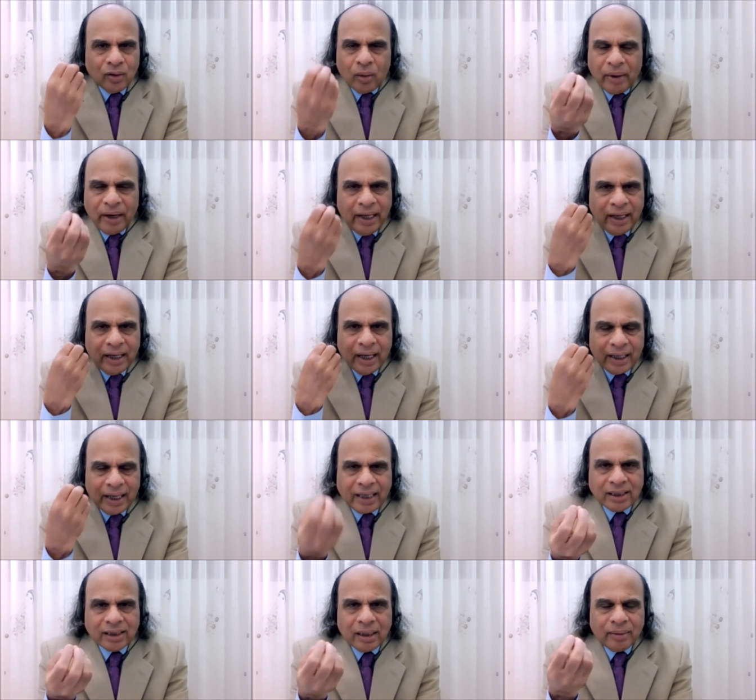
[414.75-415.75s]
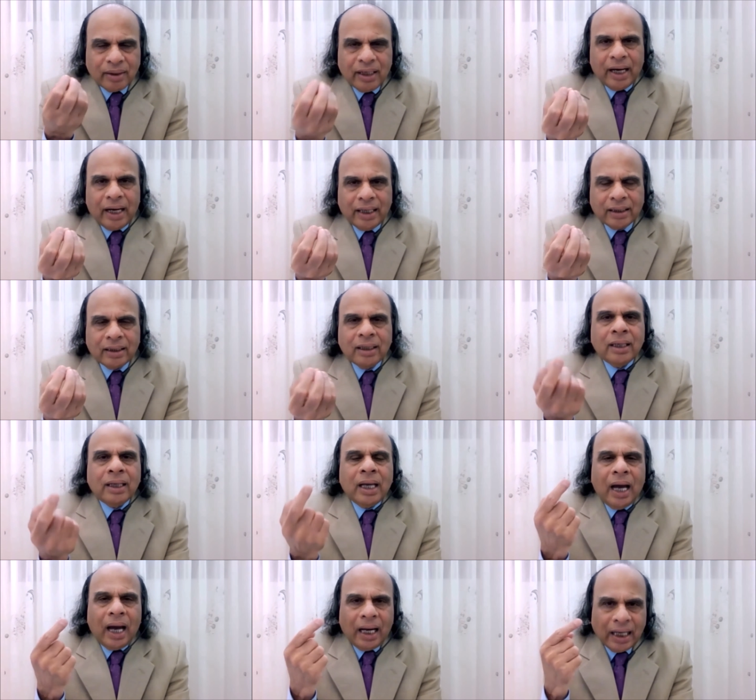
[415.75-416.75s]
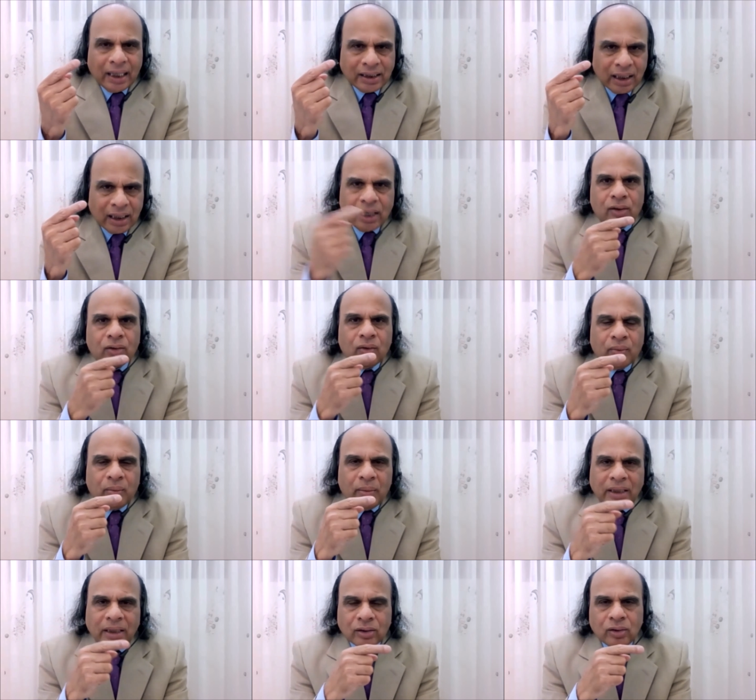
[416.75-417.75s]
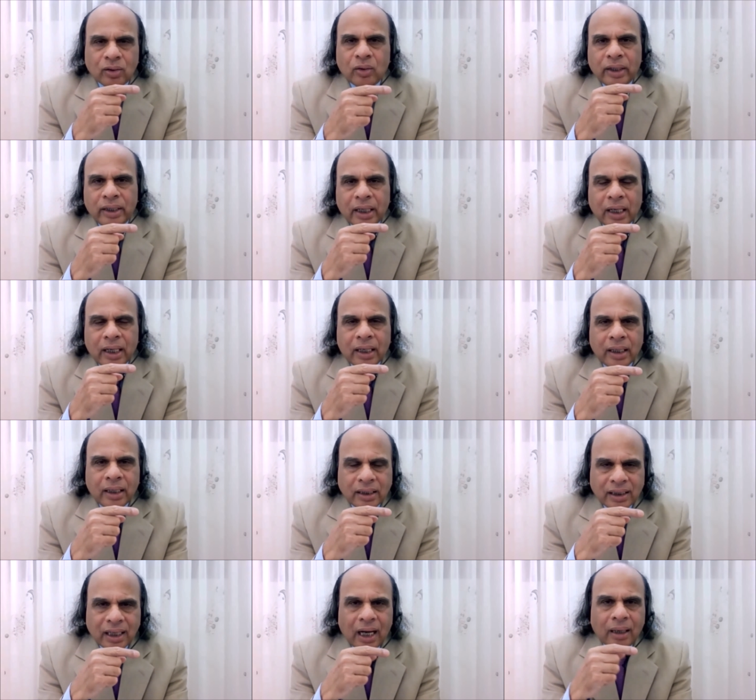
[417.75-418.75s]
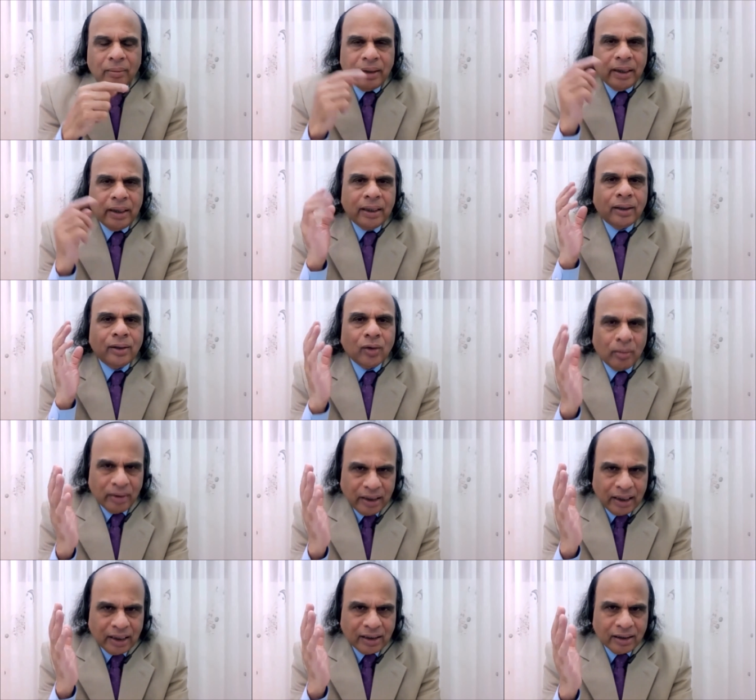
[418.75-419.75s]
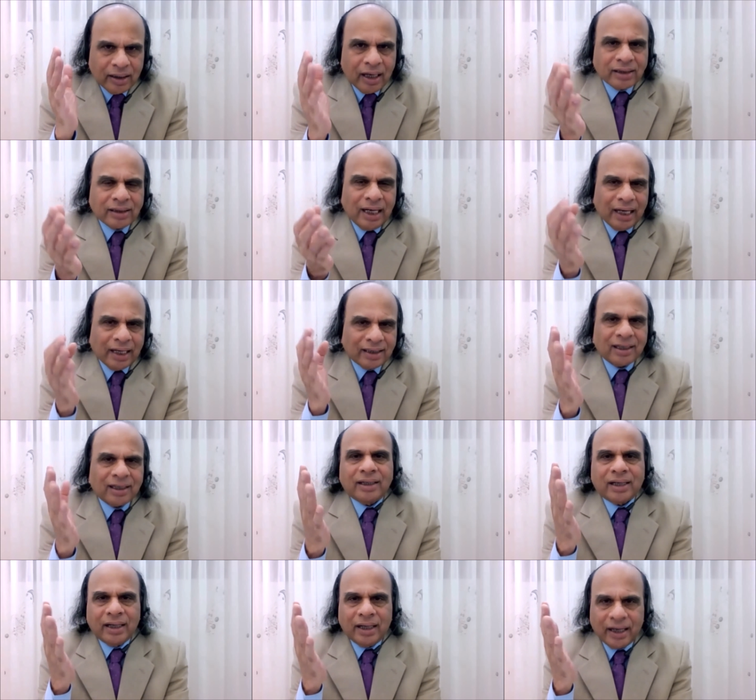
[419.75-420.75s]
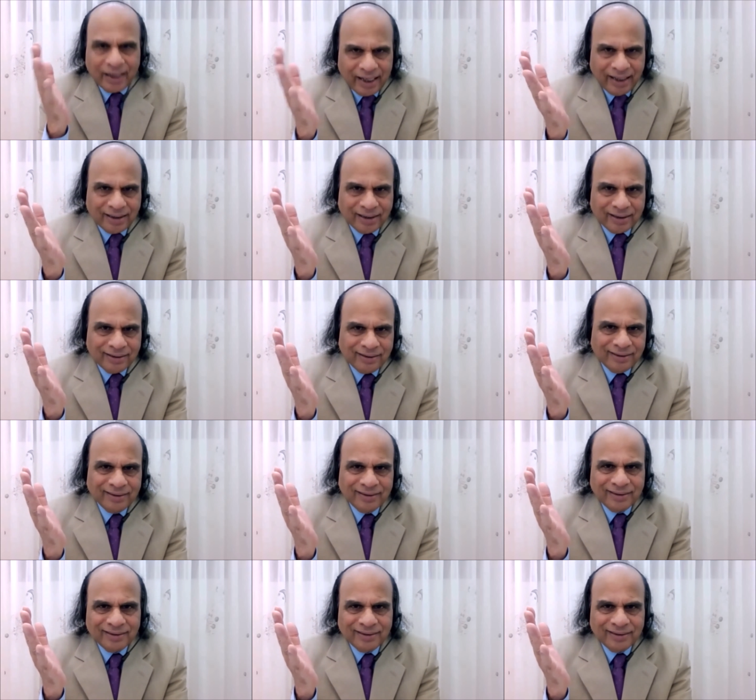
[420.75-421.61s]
nobody can accept that Alexander of Macedonia shall be nominated as Alexander the Great.